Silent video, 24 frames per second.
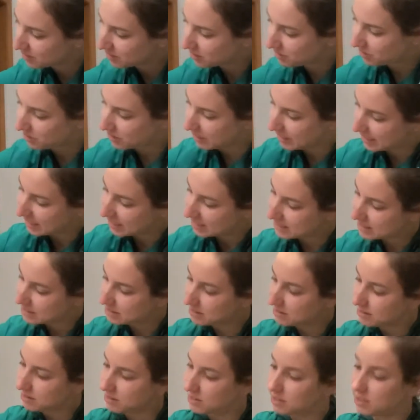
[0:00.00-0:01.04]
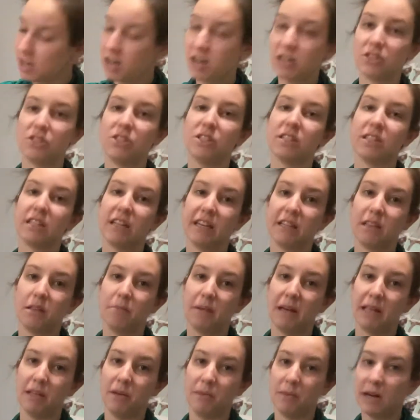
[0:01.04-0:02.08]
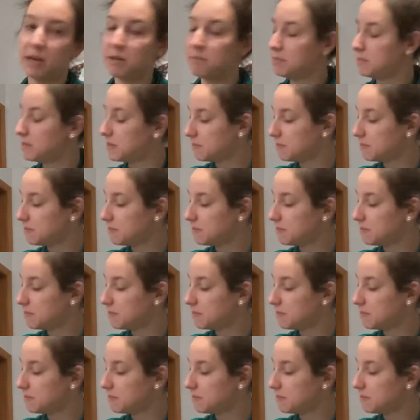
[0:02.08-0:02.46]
Oh yes, the dogs just like the belly rubs.